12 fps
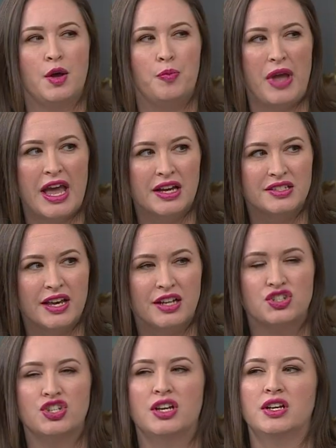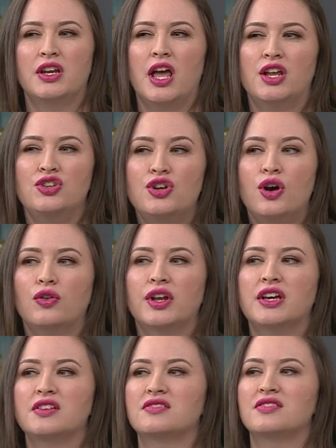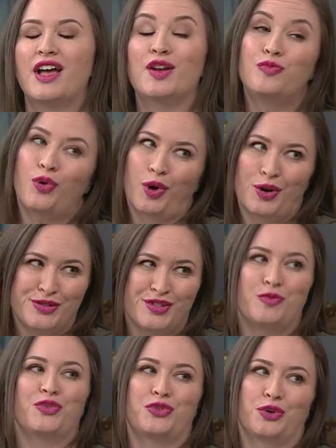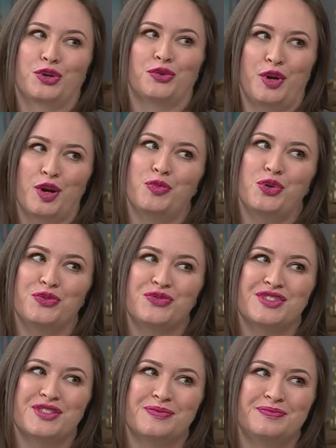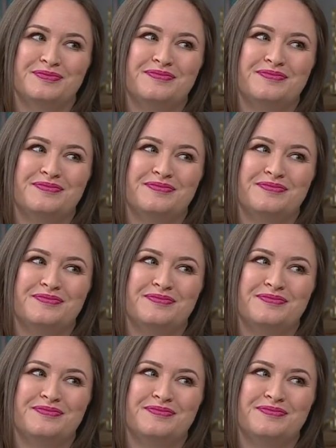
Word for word: pay attention and notice and borrow some of their career moves. Oh, I